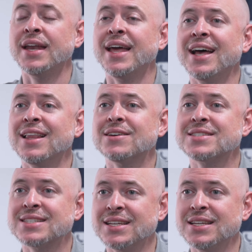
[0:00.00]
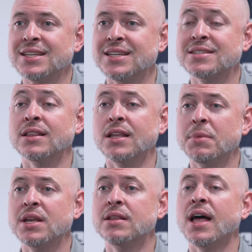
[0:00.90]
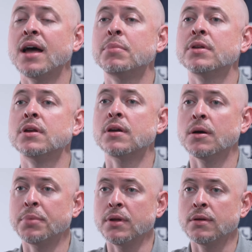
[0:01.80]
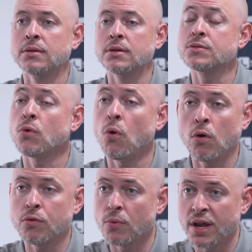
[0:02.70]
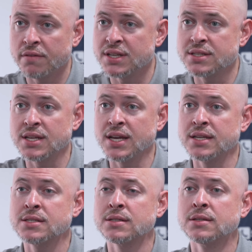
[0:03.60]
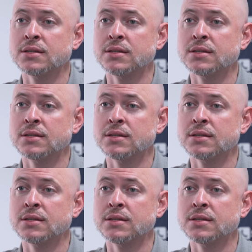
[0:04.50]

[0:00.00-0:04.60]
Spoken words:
An LLC is a limited liability company. It's all the rave these days,